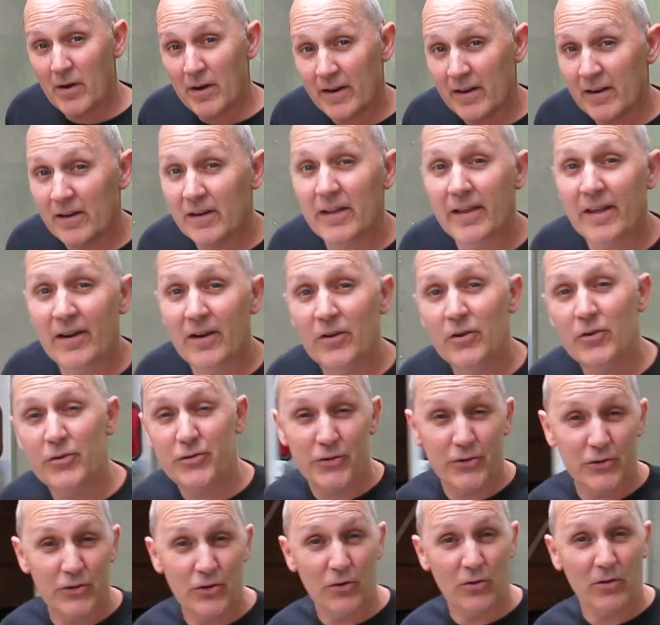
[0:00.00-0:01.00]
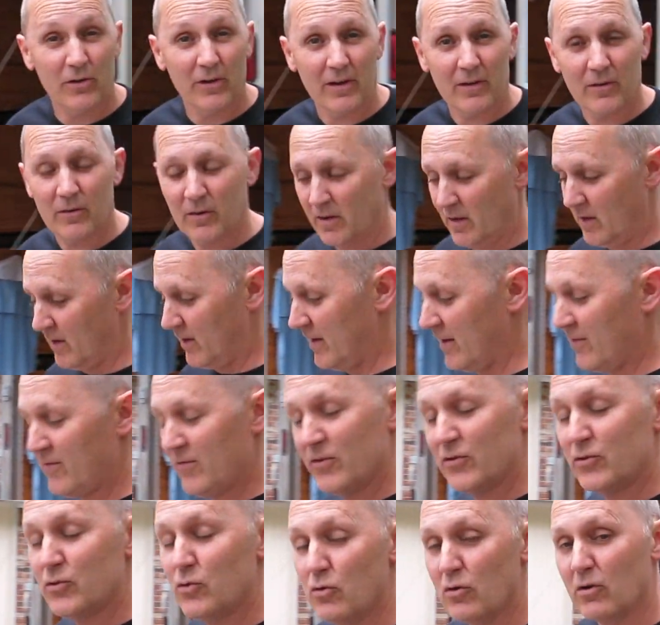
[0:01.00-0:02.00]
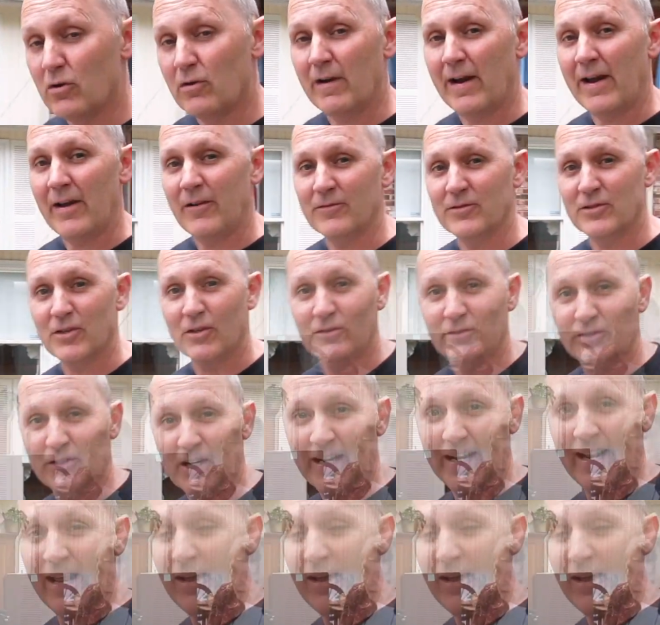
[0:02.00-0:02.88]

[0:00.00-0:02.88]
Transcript: on, I'll introduce you to her and uh, give you a tour around. So check